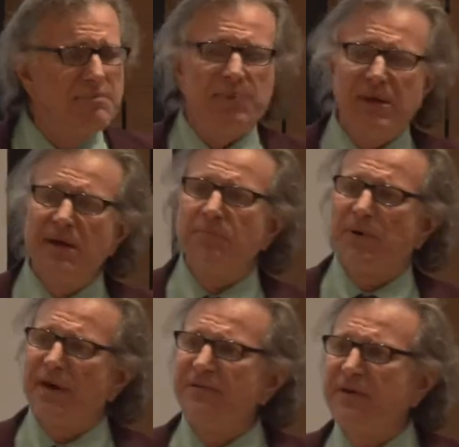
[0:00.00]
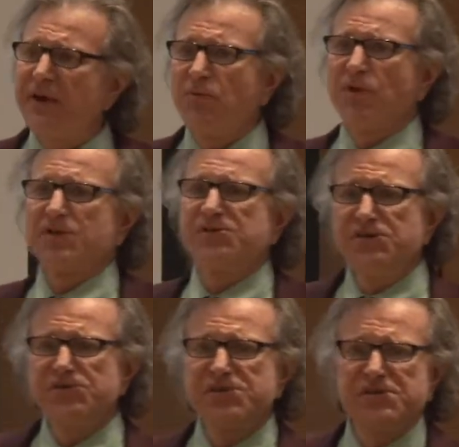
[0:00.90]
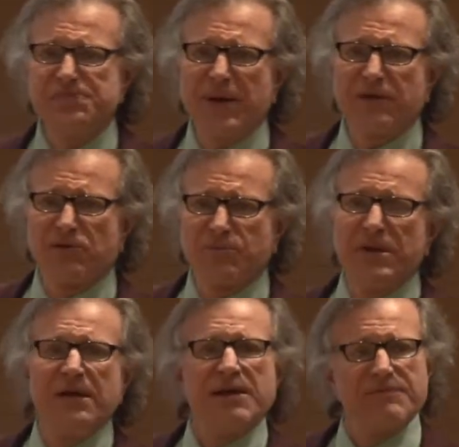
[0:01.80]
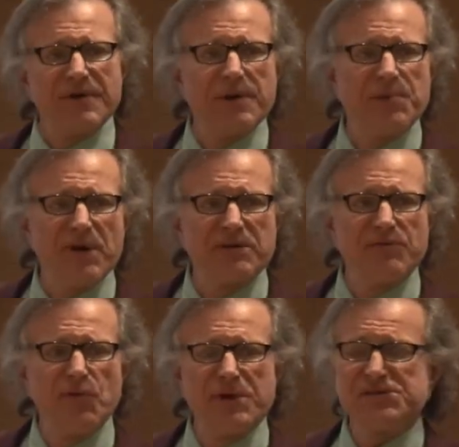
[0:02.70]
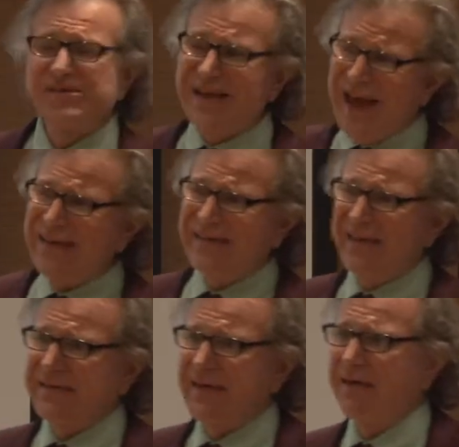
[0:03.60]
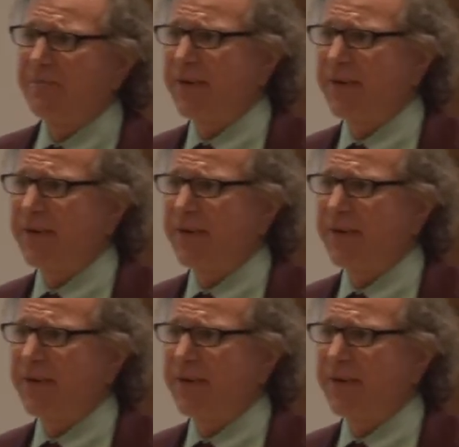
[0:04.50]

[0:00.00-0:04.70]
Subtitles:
competing private networks using spectrum in very productive ways, not dictated